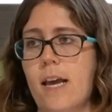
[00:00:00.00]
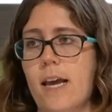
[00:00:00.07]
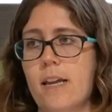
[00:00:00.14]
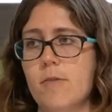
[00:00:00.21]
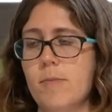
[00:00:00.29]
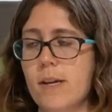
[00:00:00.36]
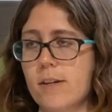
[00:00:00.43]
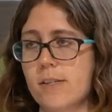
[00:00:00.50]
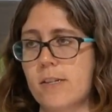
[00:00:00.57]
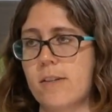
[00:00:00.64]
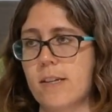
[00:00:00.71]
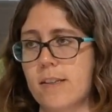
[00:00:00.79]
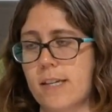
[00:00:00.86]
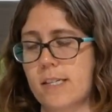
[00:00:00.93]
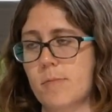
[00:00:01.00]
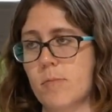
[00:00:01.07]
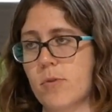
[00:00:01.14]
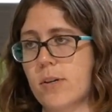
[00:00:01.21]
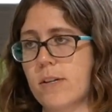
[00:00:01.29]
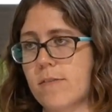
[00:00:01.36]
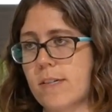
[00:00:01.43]
And we also think that's
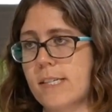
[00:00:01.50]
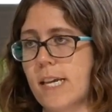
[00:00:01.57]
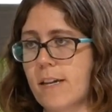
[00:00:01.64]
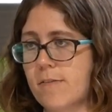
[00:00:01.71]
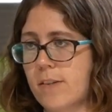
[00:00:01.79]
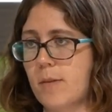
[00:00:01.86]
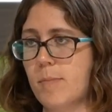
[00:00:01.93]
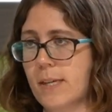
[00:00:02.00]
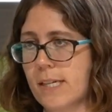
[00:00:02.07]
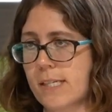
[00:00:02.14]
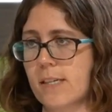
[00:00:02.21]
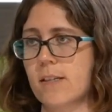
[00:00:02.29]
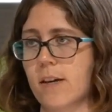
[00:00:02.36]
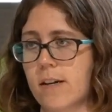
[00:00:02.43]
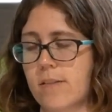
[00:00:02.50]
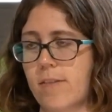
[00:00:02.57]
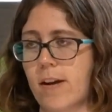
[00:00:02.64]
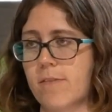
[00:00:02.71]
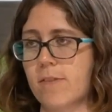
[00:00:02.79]
important for safety because a lot of